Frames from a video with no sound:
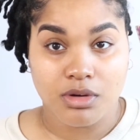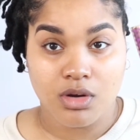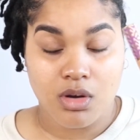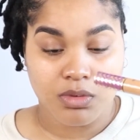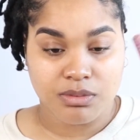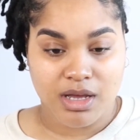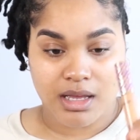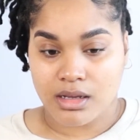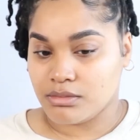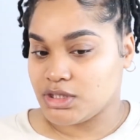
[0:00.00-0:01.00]
gonna go in with
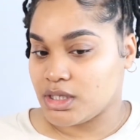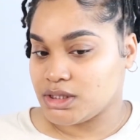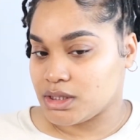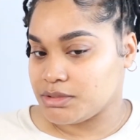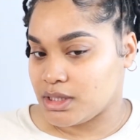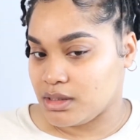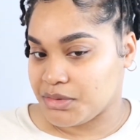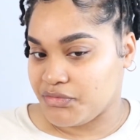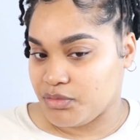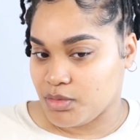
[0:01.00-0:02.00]
my Tarte Shape Tape.
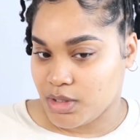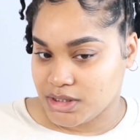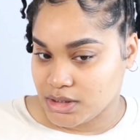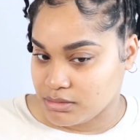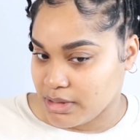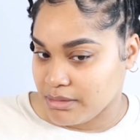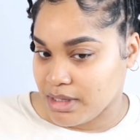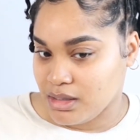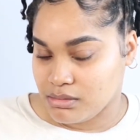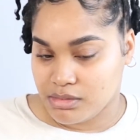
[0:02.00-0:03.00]
If you've been watching my
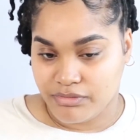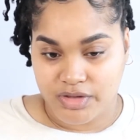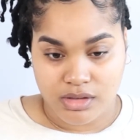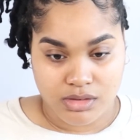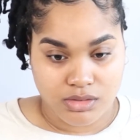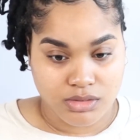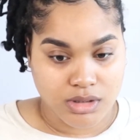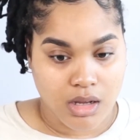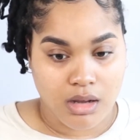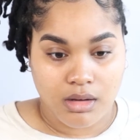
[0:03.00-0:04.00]
makeup videos,
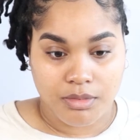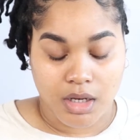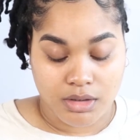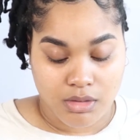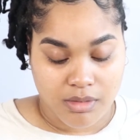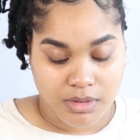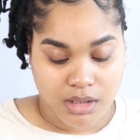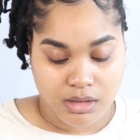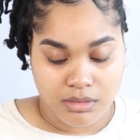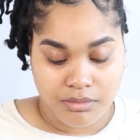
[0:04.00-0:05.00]
y'all know I'll
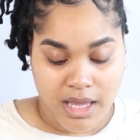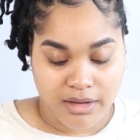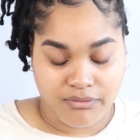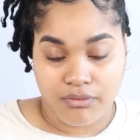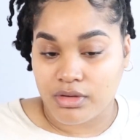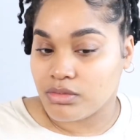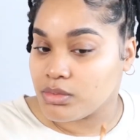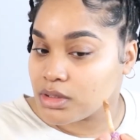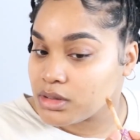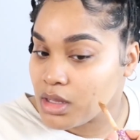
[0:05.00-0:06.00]
be back and forth
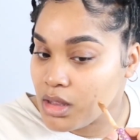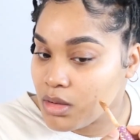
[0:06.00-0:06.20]
with